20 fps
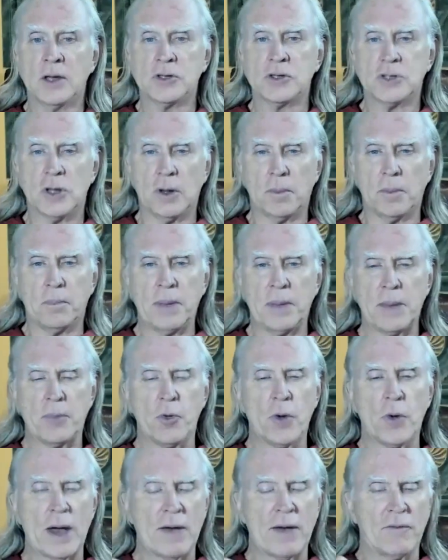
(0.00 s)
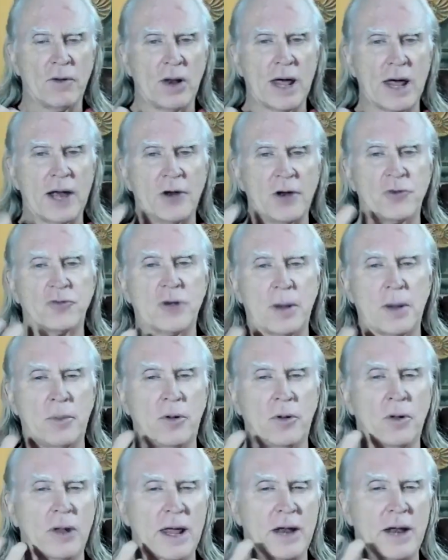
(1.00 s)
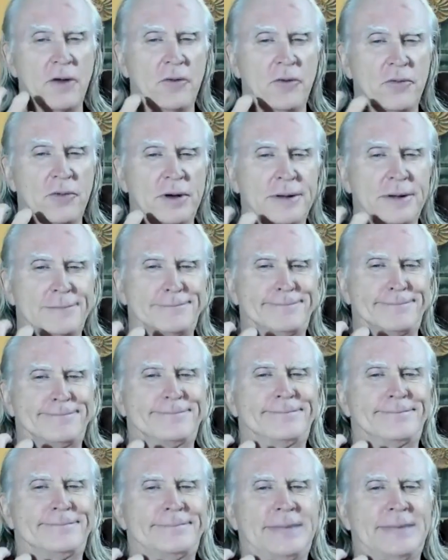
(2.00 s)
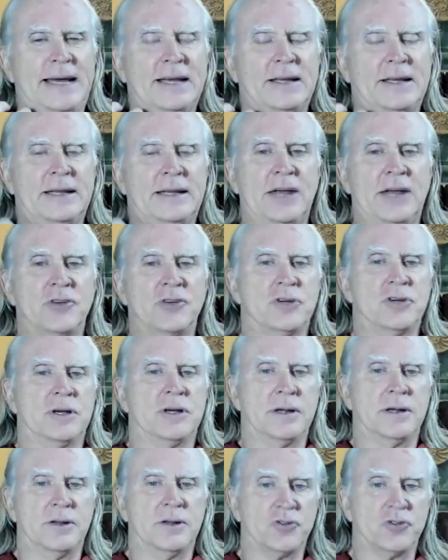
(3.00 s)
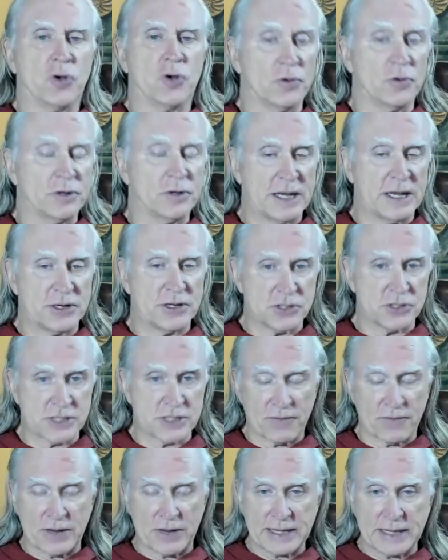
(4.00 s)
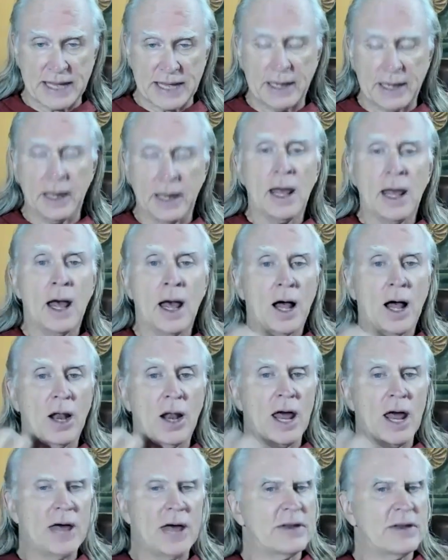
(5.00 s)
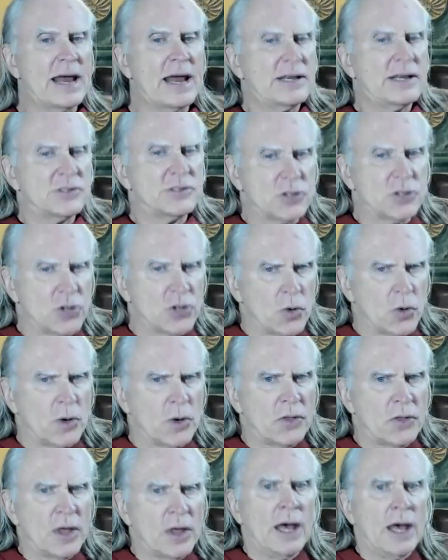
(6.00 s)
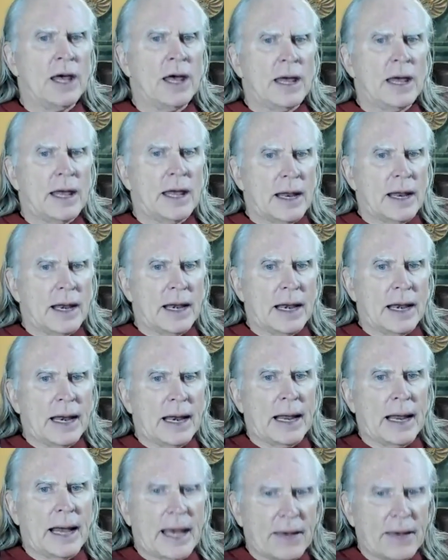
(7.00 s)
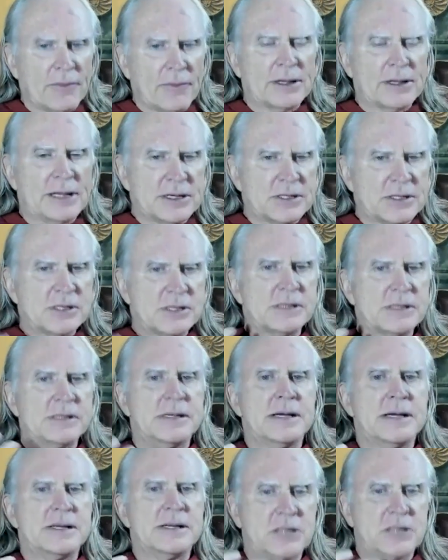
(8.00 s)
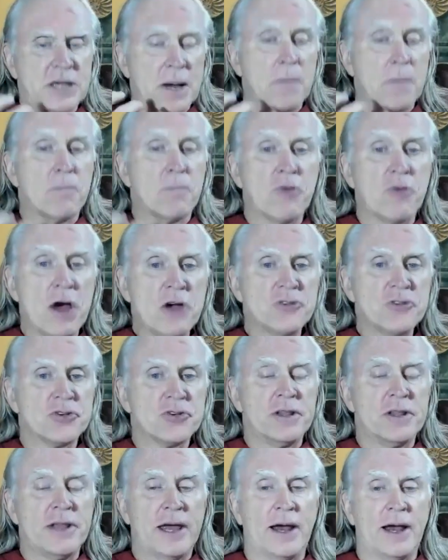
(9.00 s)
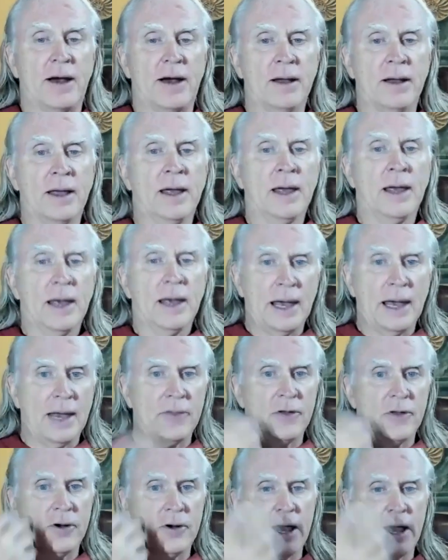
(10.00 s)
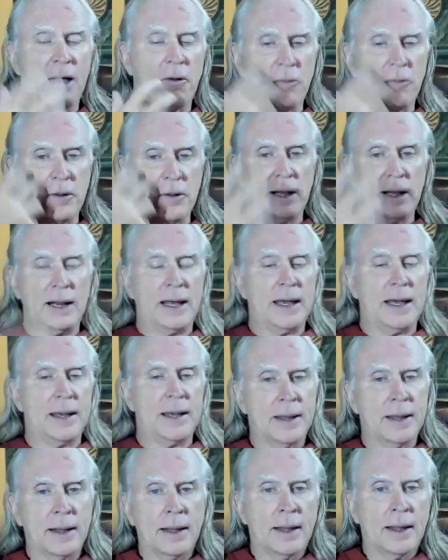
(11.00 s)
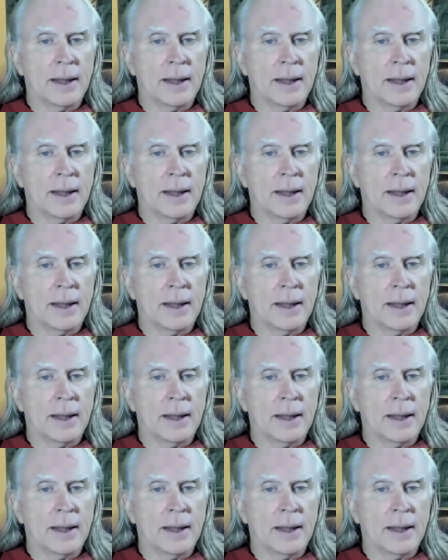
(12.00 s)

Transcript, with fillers: So people who have a lot of trouble, a lot of uh, neck tension and shoulder tension, stuff like that. A lot of it has to do with having this this compression there, and they're not really.